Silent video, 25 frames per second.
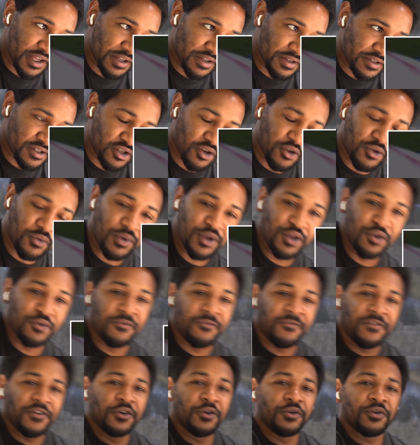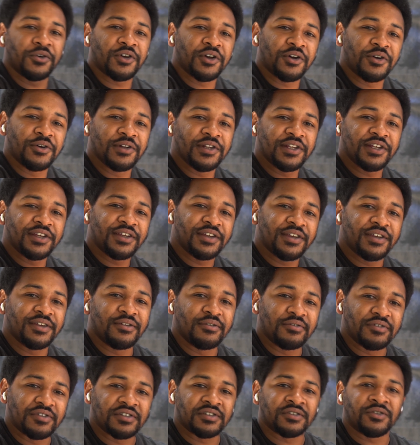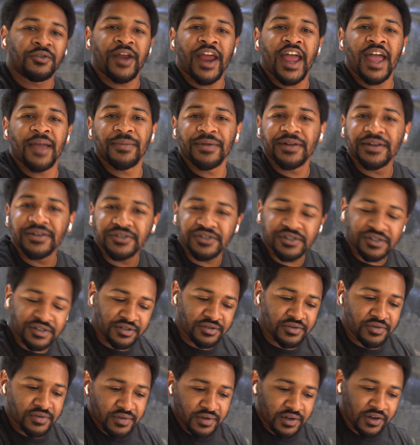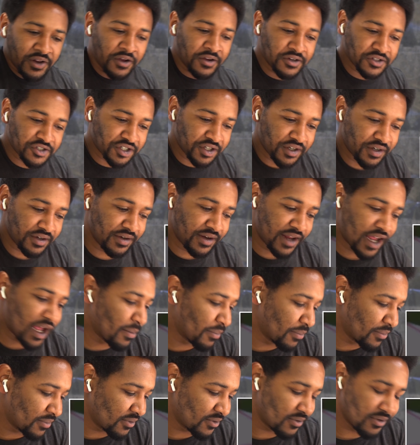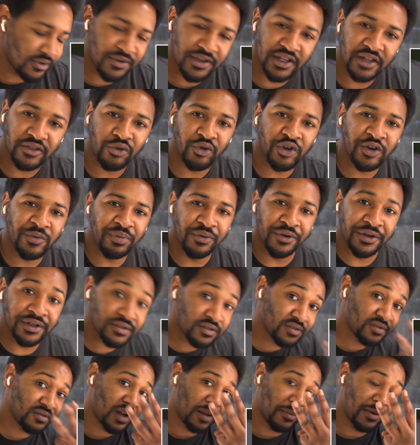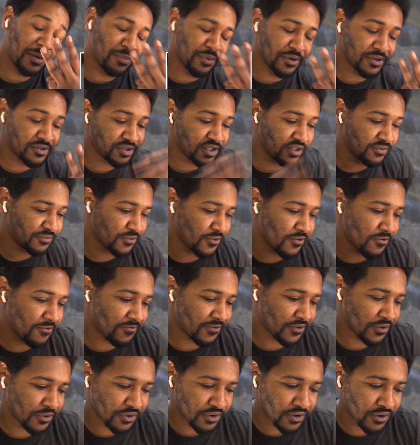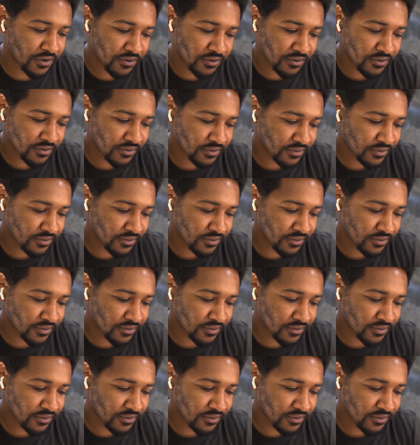So when you field goal it, you just grab it and just launch it, and how, do you get three points? How many points you get for a field goal?